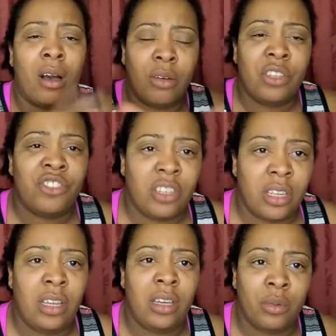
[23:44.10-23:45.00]
all this shit
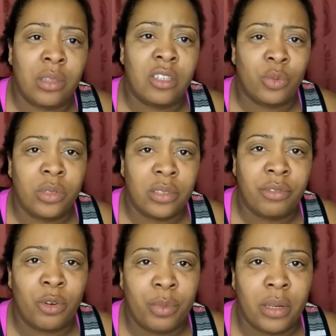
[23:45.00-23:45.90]
in within
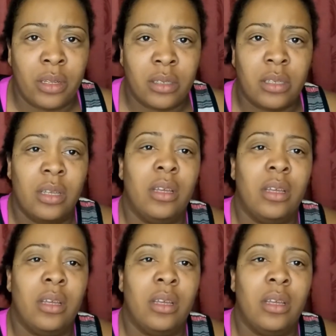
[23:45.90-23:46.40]
24 minutes.